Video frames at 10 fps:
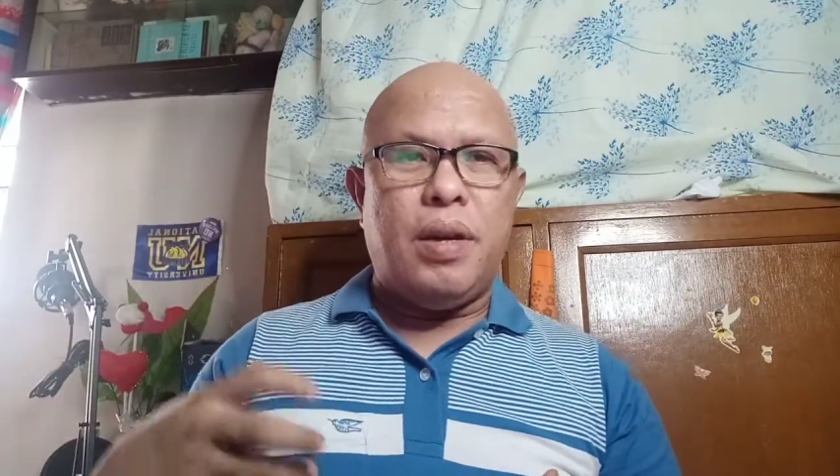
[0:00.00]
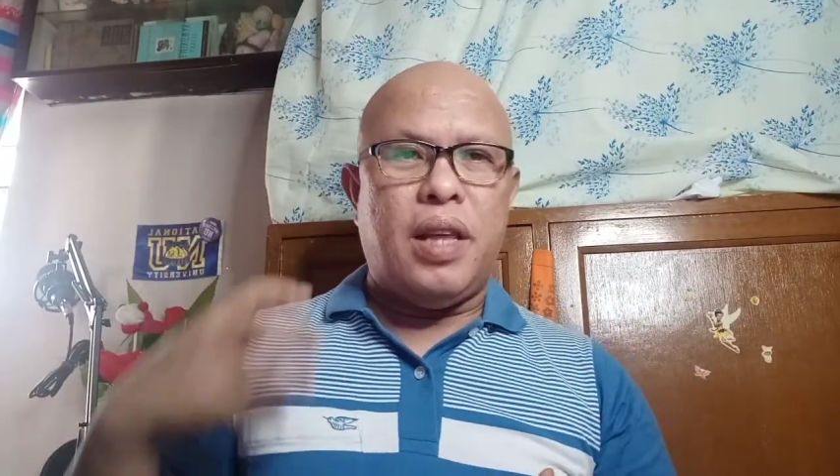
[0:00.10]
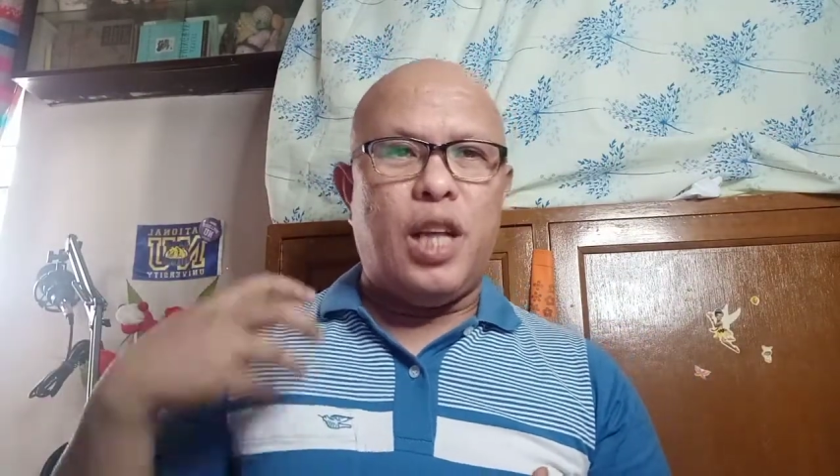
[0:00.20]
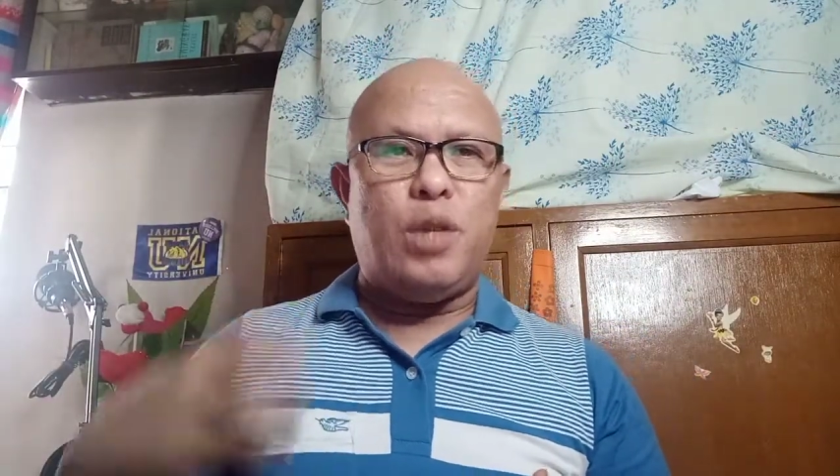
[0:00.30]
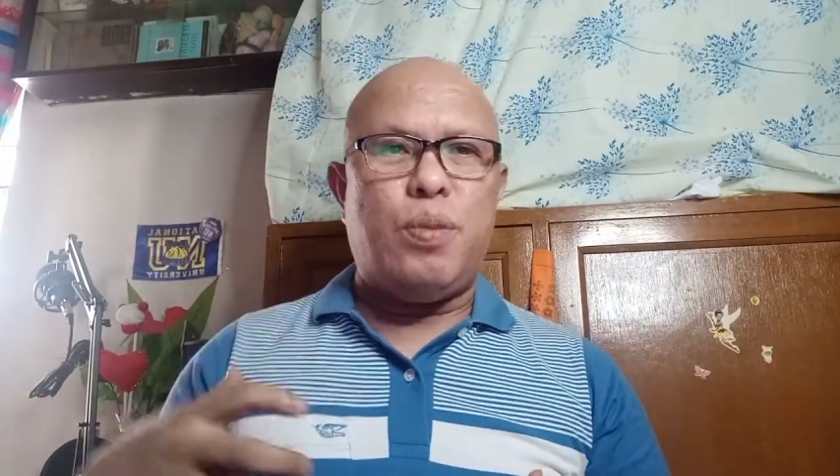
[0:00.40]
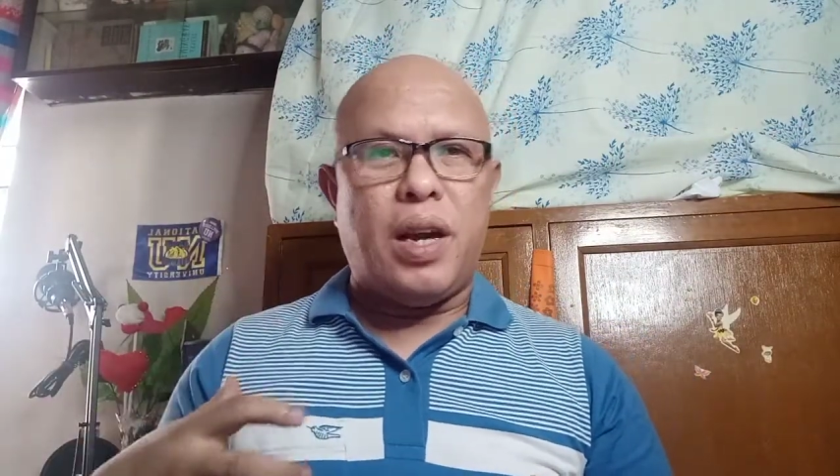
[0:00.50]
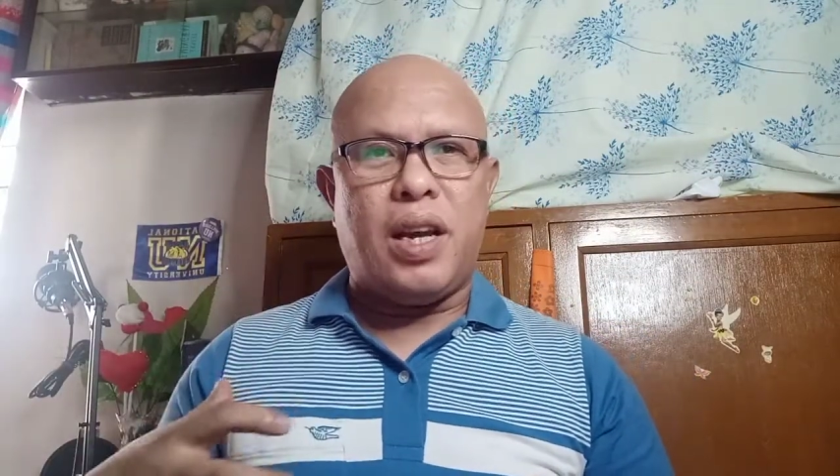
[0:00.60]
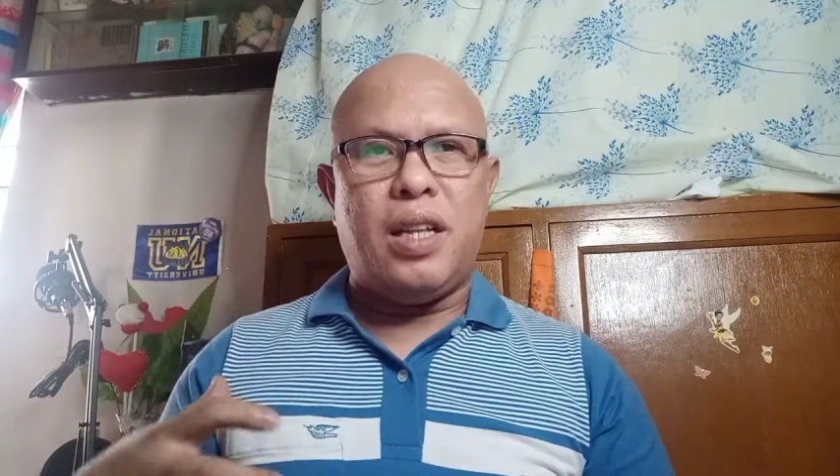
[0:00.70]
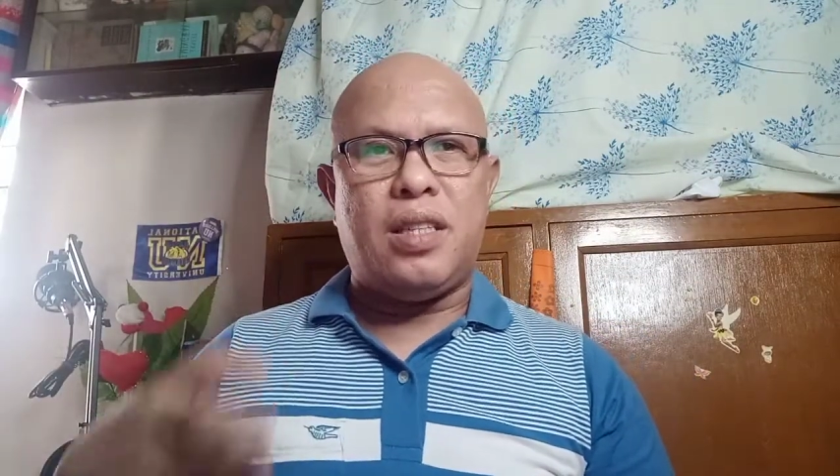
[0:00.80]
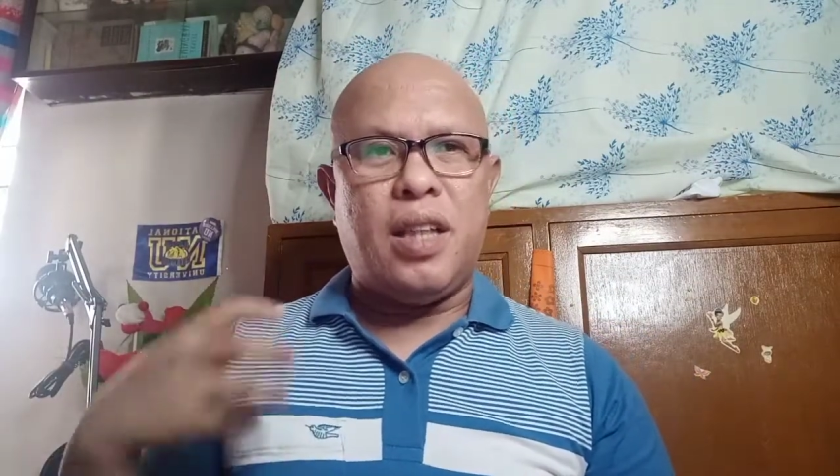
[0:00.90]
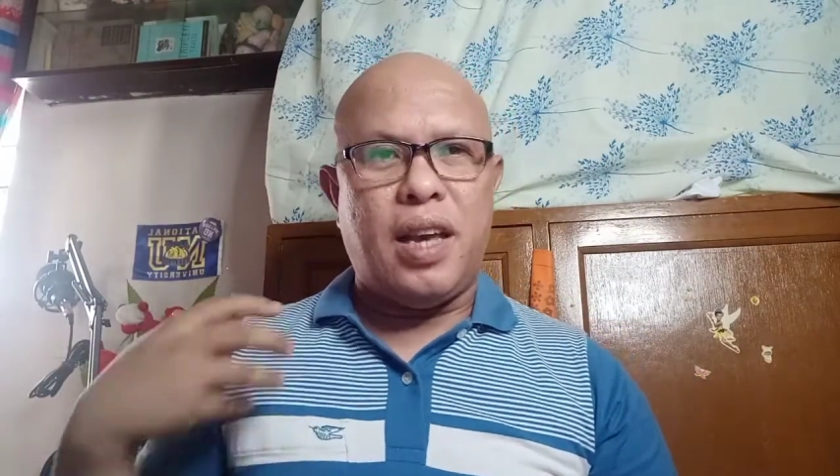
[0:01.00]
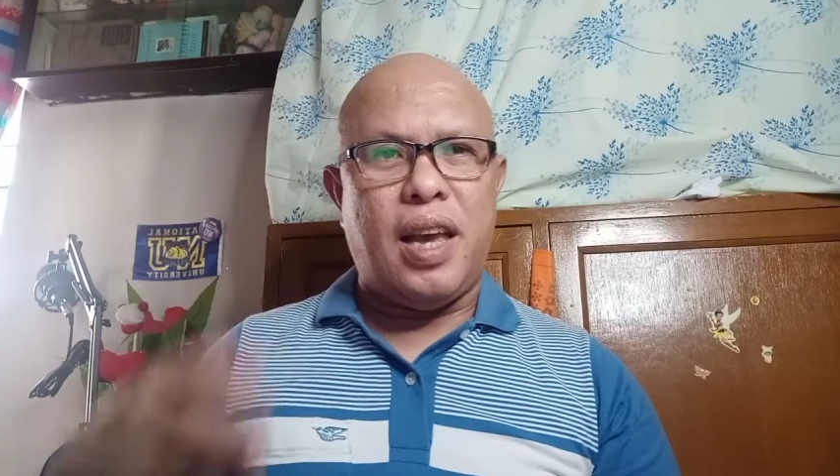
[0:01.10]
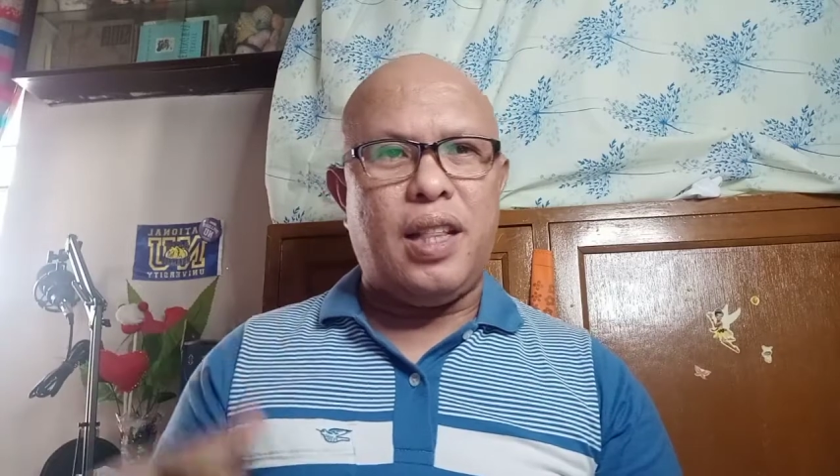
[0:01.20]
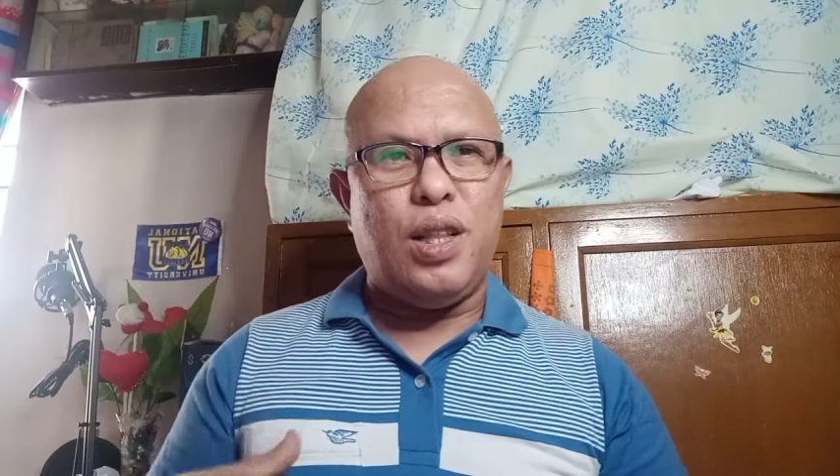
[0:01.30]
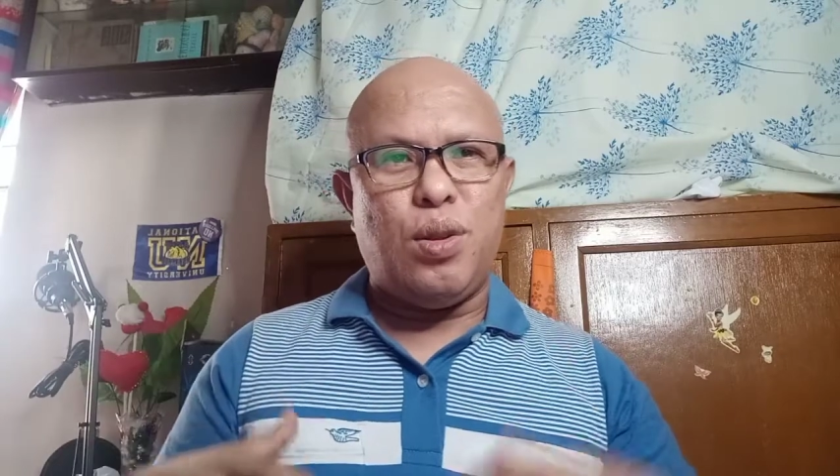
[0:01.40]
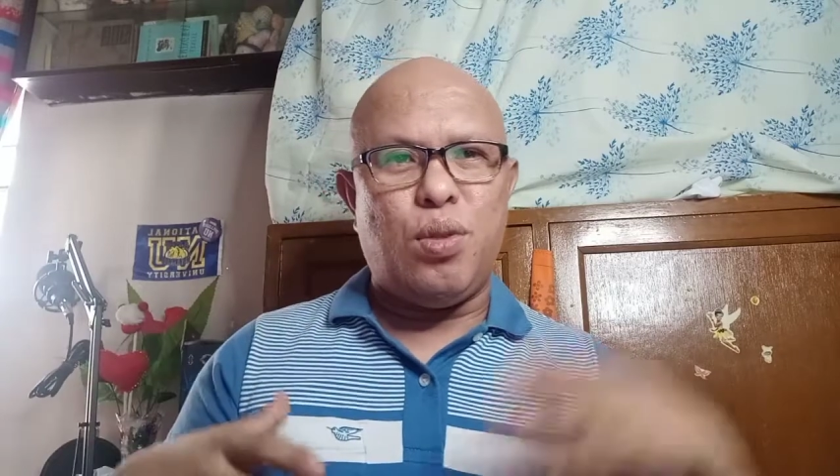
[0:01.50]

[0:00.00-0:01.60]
but the age bracket is like 18